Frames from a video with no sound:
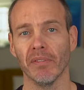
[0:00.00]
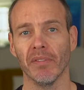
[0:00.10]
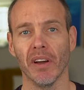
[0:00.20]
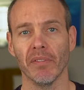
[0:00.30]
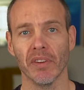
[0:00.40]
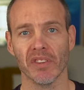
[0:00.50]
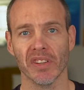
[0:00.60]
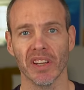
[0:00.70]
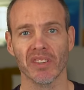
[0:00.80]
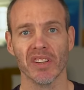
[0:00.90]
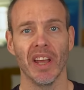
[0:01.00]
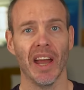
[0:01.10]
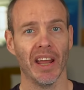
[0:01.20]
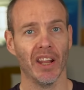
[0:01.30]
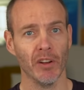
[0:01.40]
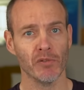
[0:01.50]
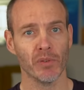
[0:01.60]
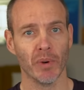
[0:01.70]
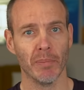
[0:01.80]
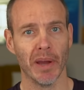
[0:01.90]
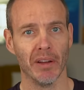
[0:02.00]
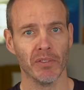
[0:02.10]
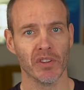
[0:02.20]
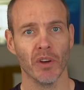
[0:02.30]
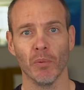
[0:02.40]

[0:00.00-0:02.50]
5'6" and 120 pounds.